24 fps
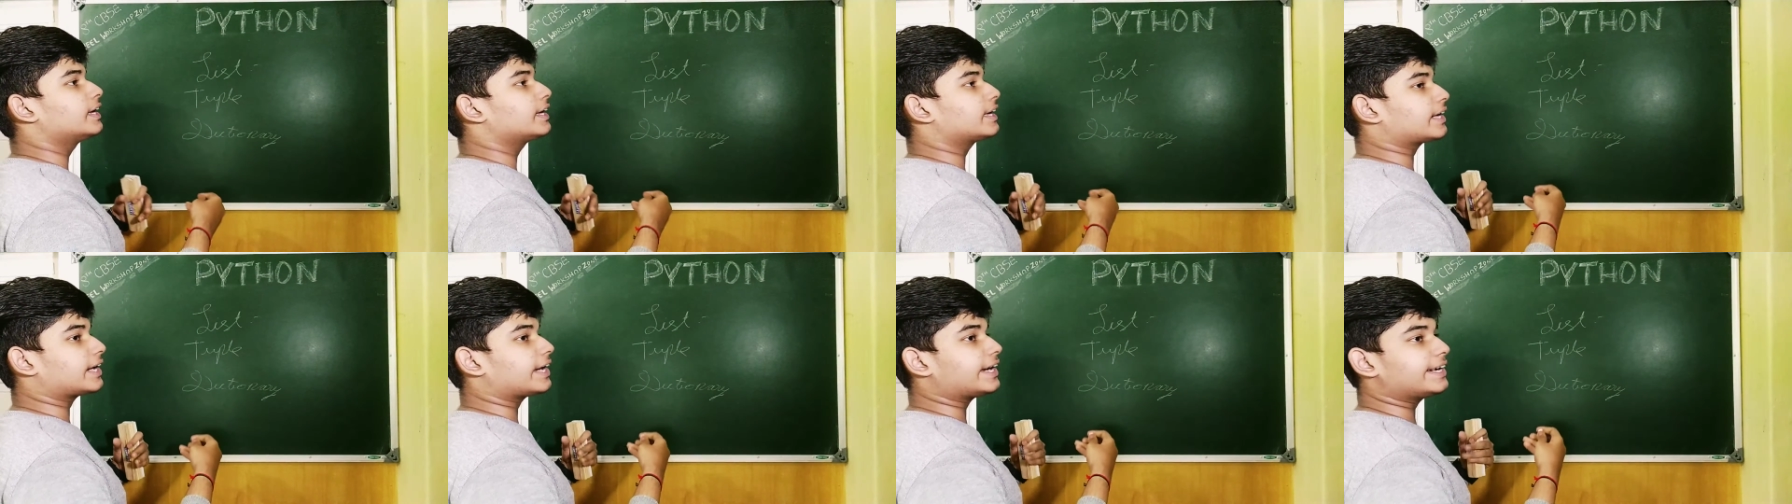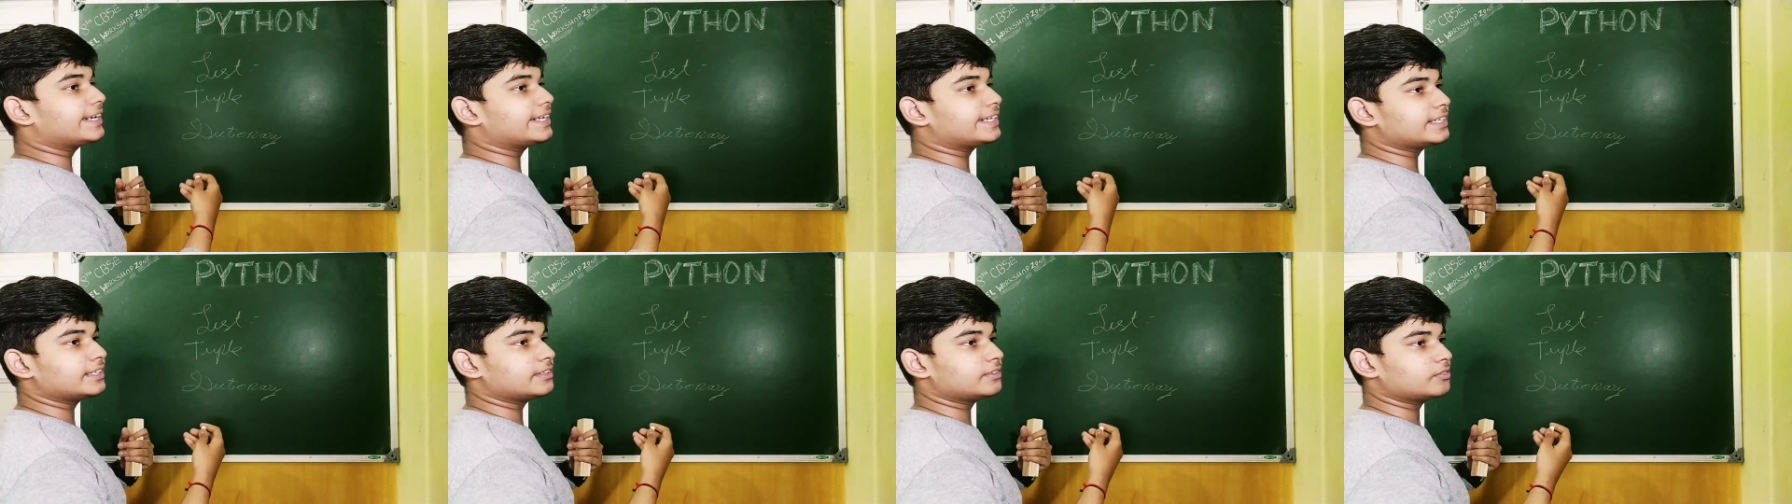
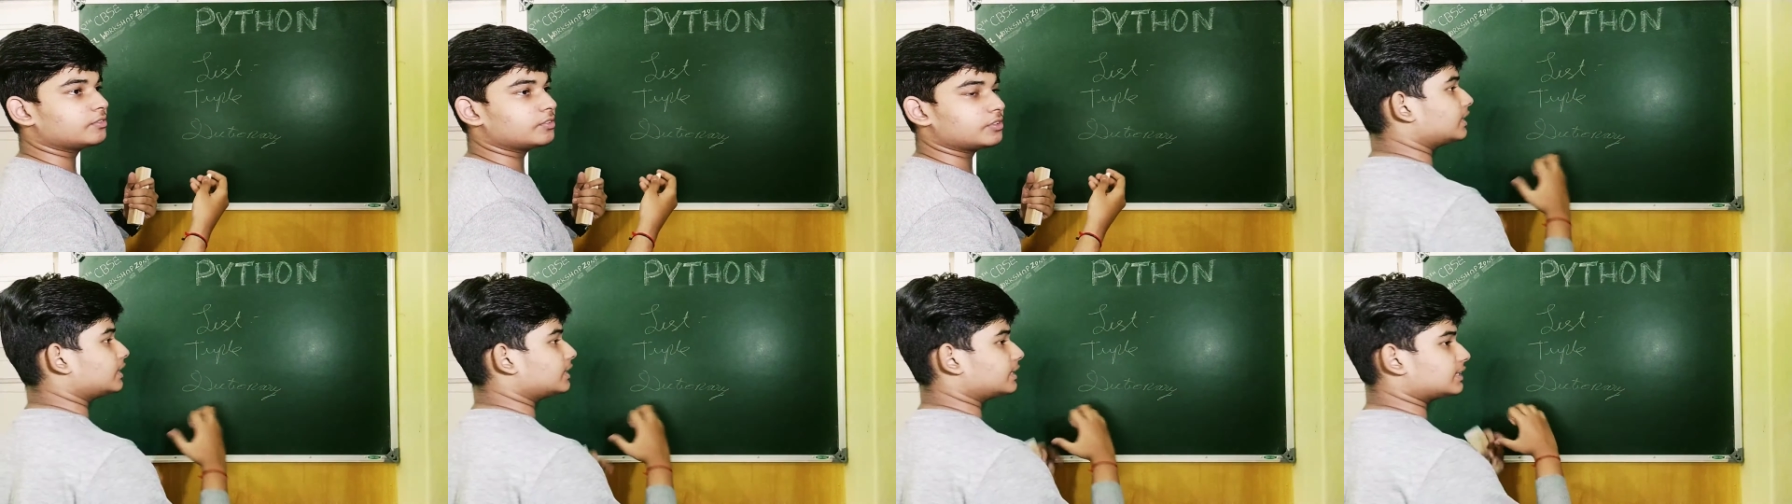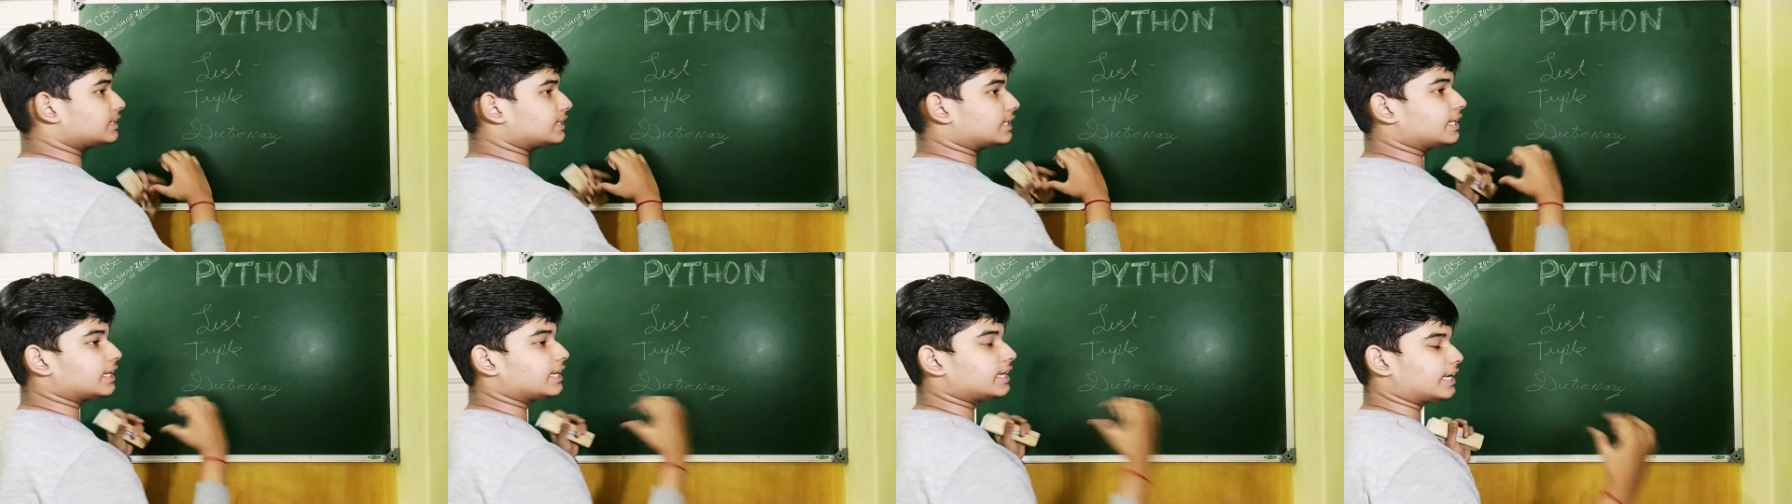writing in the
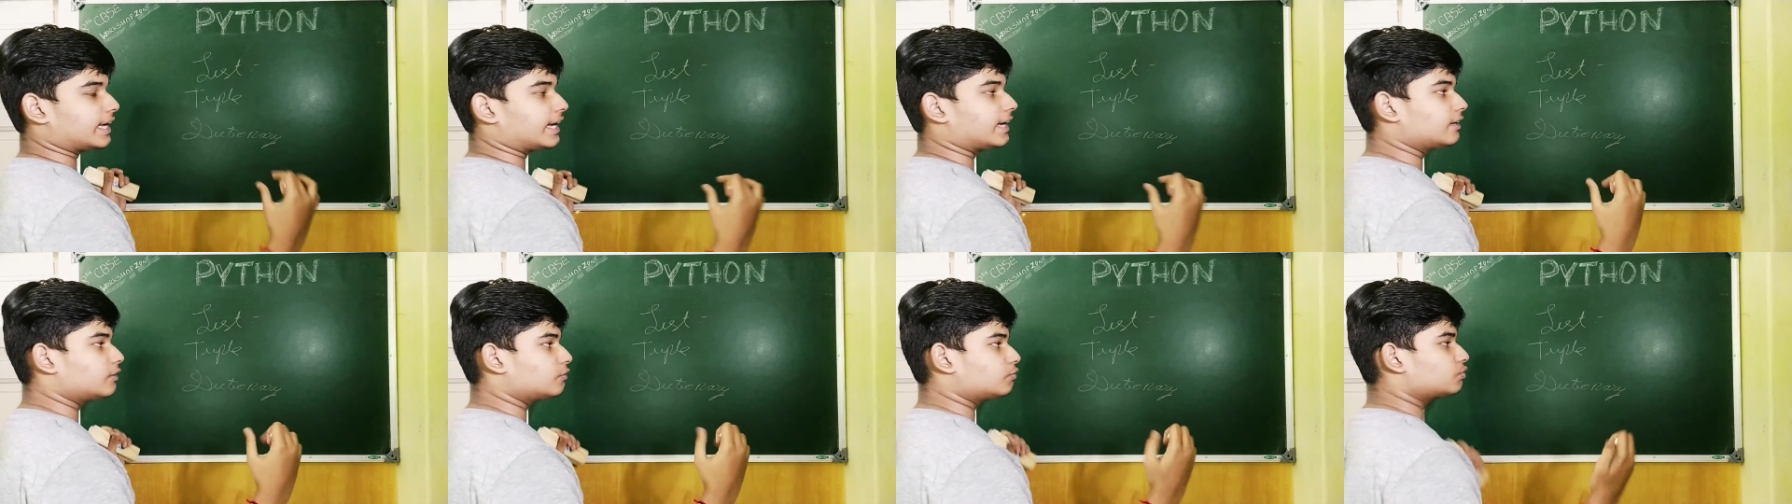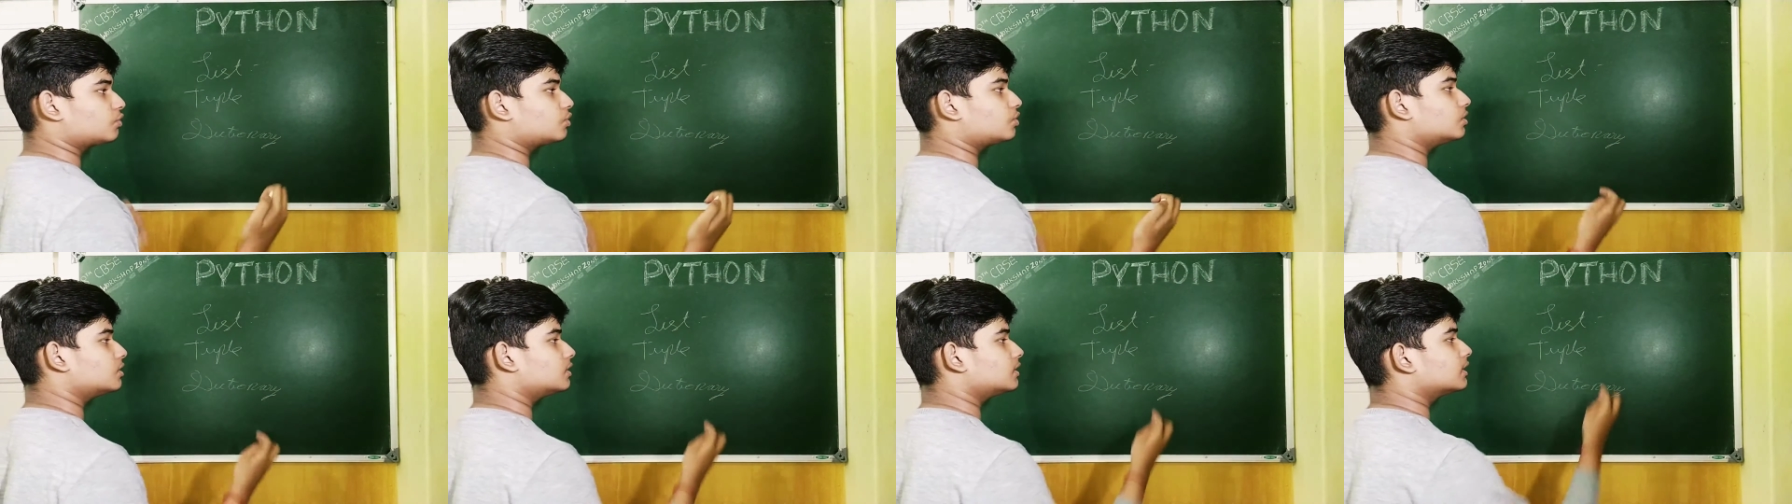single line of
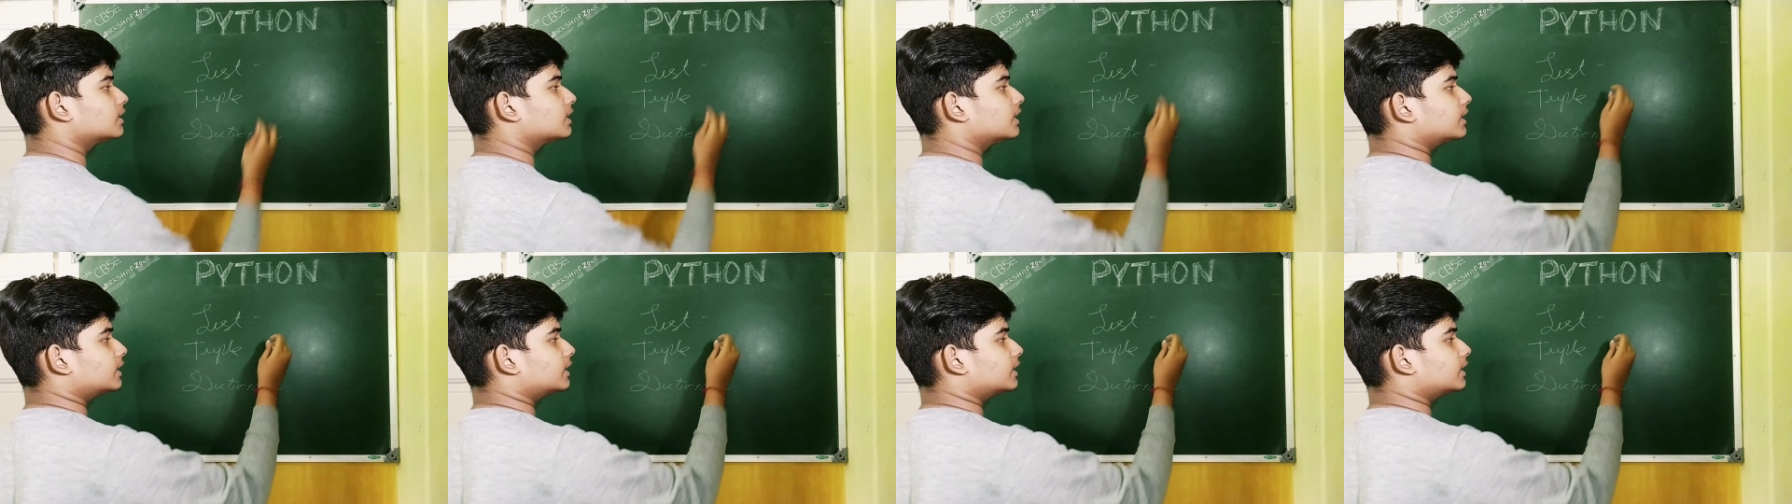code,